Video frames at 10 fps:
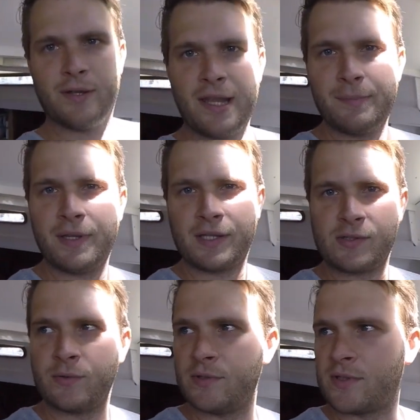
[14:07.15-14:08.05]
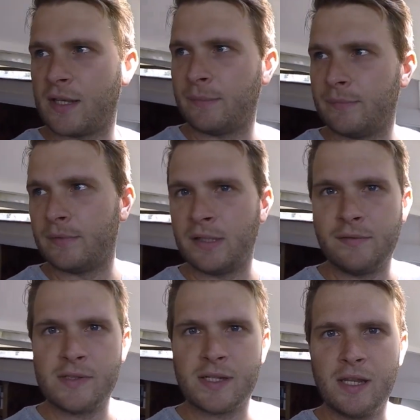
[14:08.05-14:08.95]
our neighbour next door is
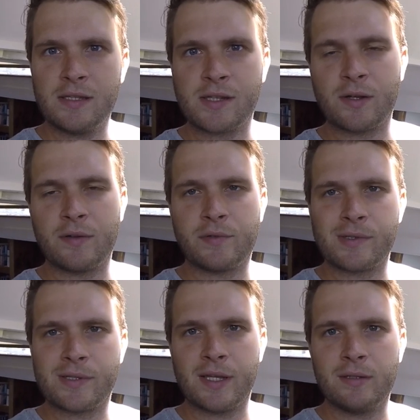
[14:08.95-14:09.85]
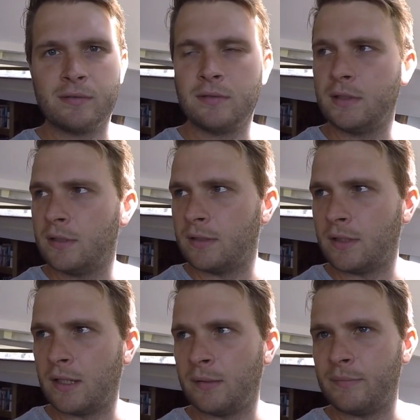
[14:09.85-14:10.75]
leaving today. He's gone out for a sail.
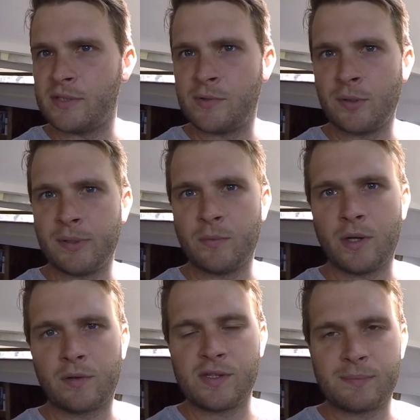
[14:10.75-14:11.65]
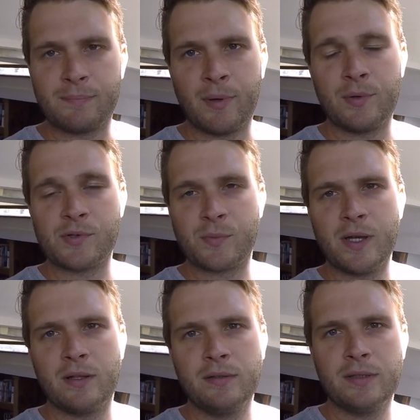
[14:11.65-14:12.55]
He's doing a bit of work on his boat as
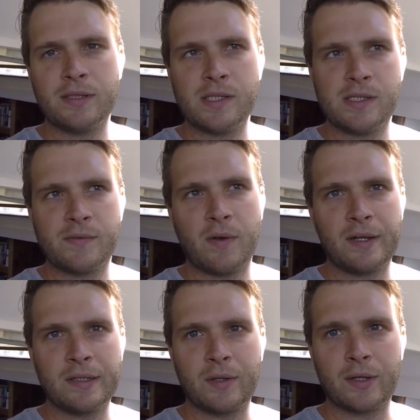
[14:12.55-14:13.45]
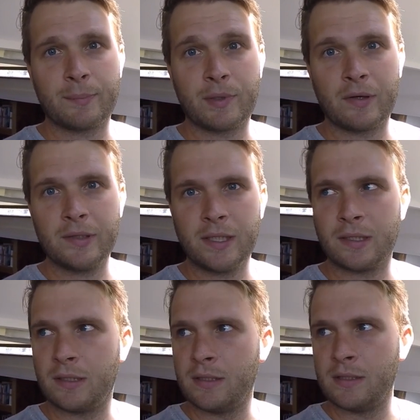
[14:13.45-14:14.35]
well. He's finally got it up and going
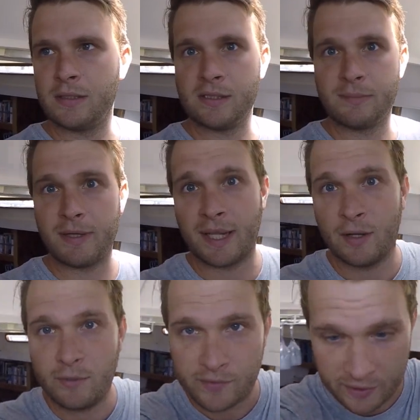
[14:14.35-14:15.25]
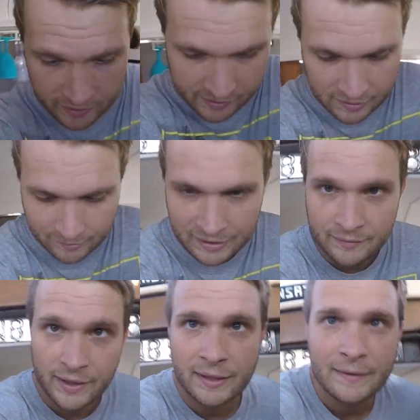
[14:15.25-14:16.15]
and he's about to head off, so let's see him
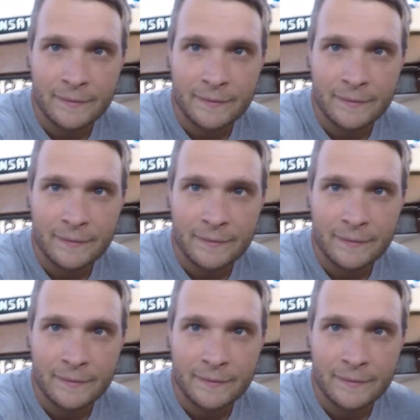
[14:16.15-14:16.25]
leave, eh?